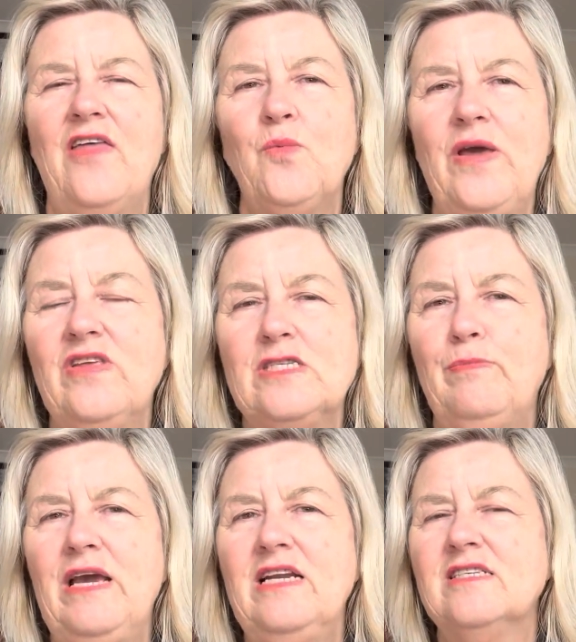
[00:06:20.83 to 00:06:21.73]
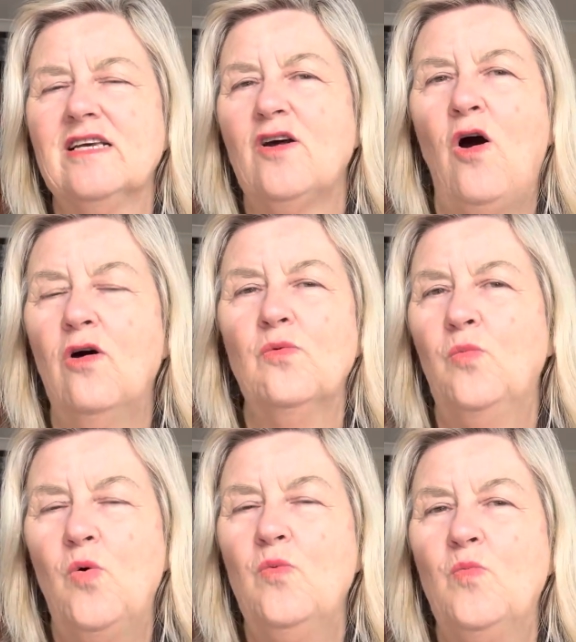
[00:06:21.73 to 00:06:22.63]
weather's been, is it hot,
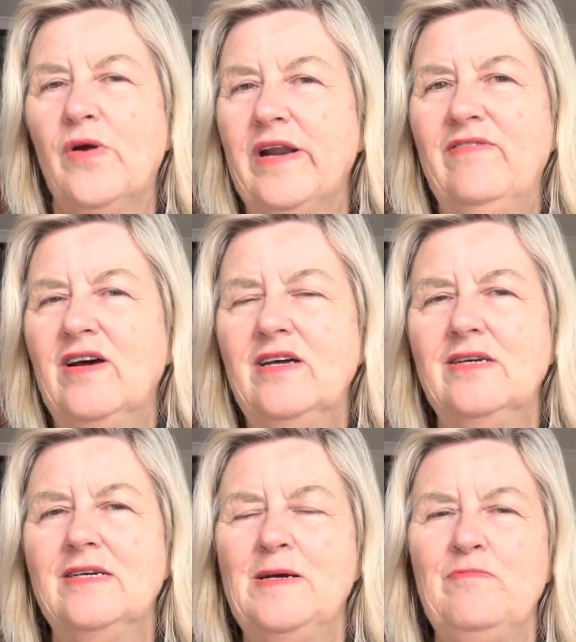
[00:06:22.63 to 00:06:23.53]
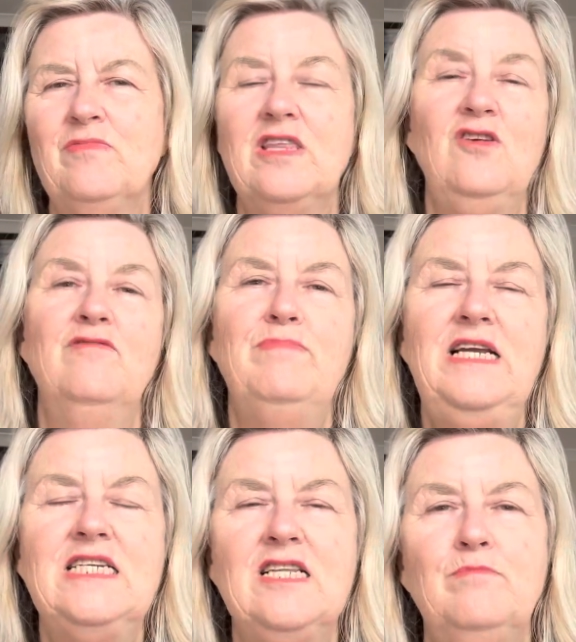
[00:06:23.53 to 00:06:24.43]
warm, whatever, that you've been
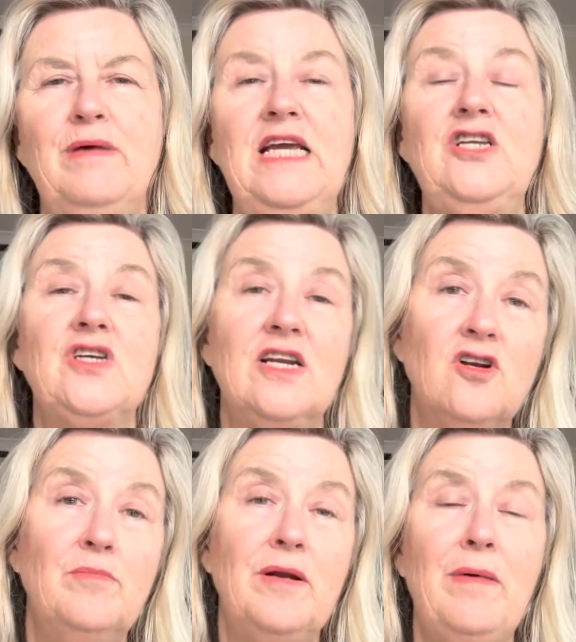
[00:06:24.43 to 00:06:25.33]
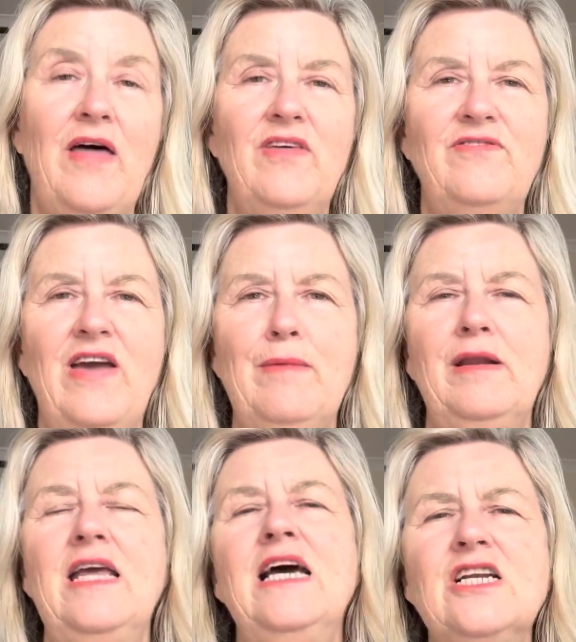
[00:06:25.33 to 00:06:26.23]
to the beach, a little bit about the
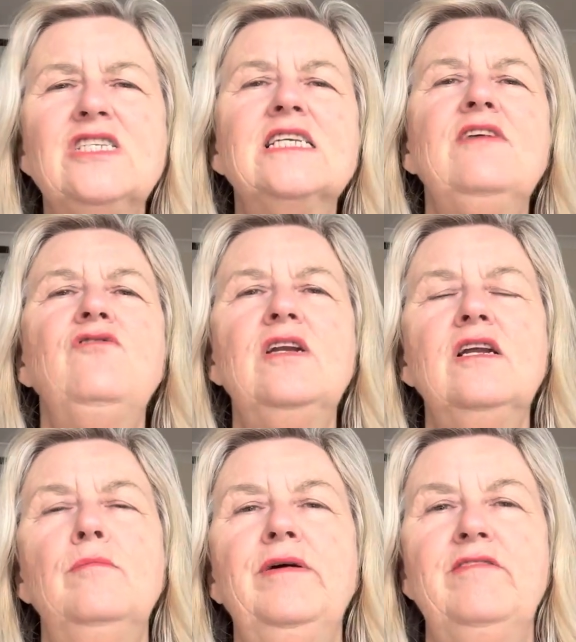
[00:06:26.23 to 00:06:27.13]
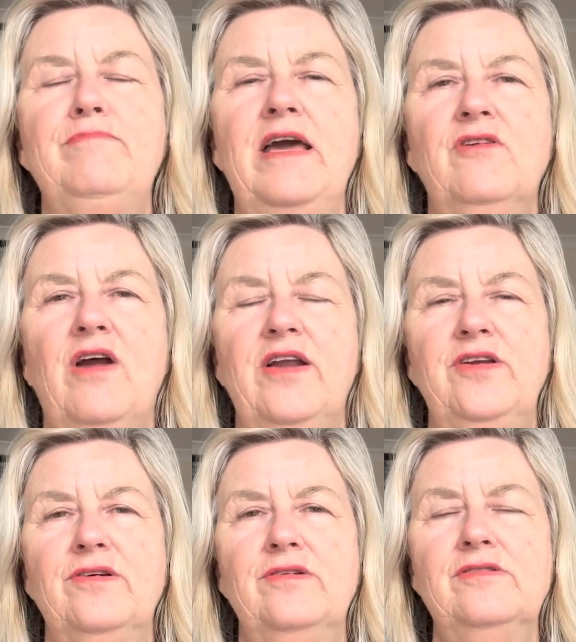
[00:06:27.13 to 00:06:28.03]
family. Just give her a little bit of background
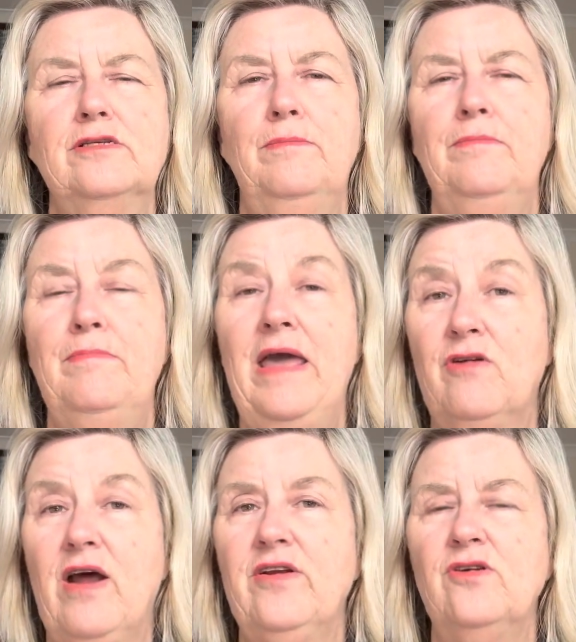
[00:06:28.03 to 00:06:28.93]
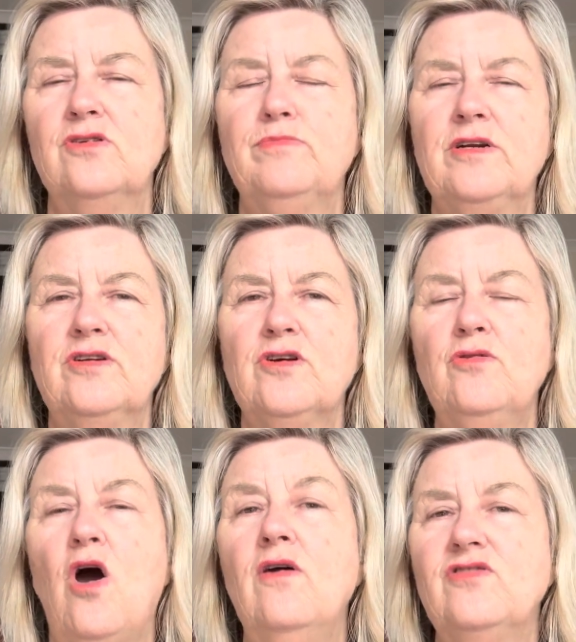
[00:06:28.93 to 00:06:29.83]
news, but
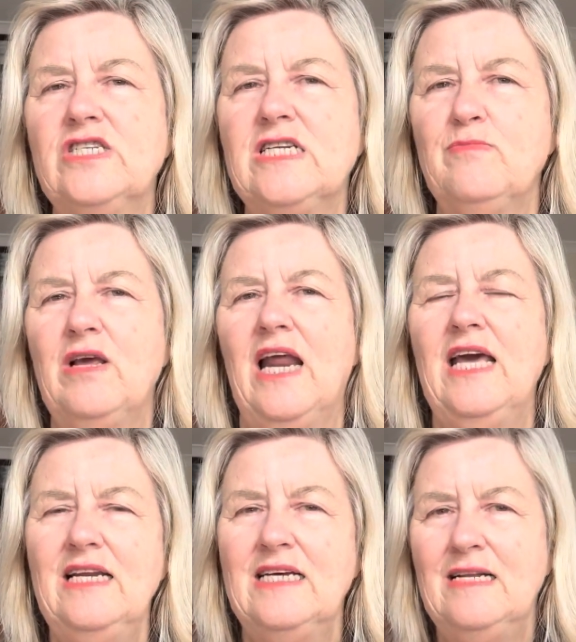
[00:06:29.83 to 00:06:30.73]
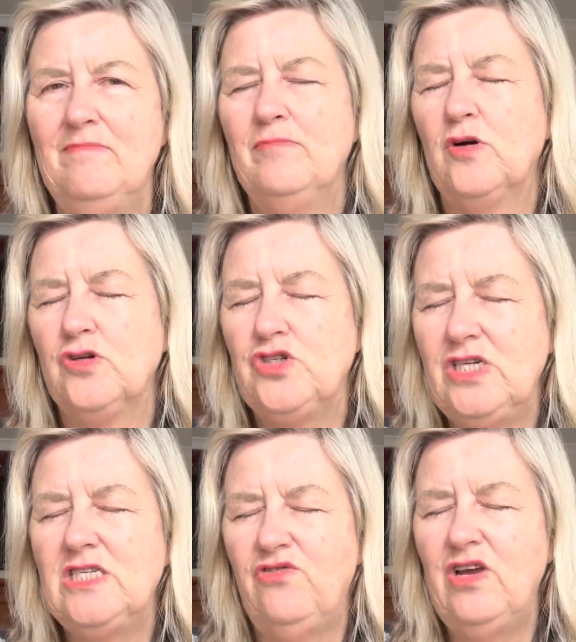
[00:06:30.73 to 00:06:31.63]
don't overstimulate because
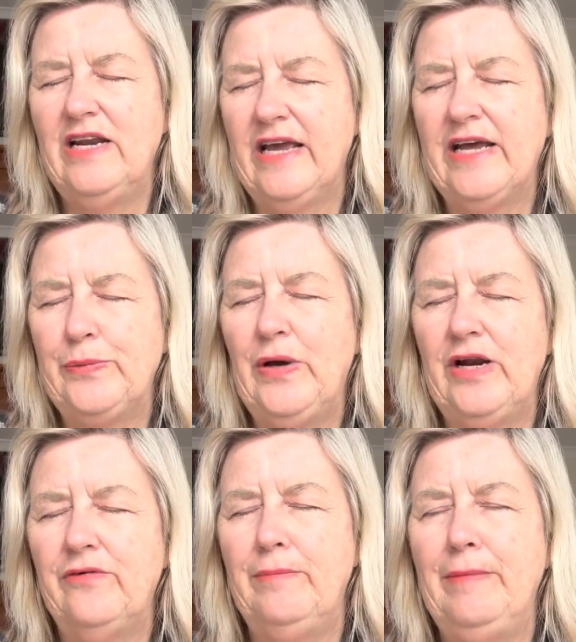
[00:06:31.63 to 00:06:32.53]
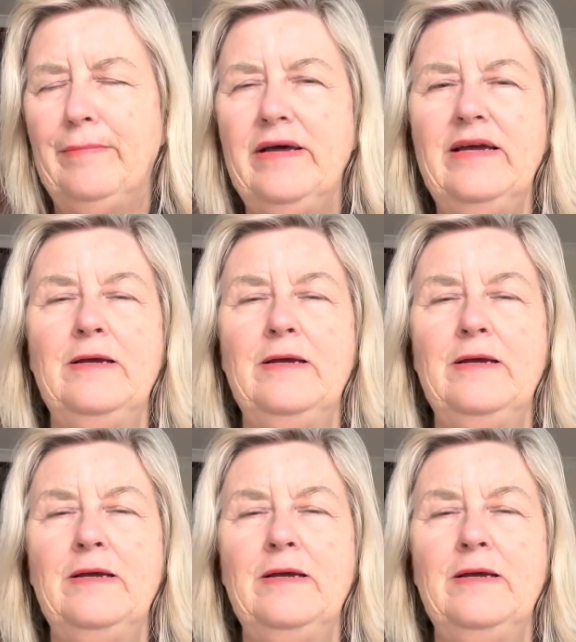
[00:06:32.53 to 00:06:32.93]
she's feeling unwell, remember.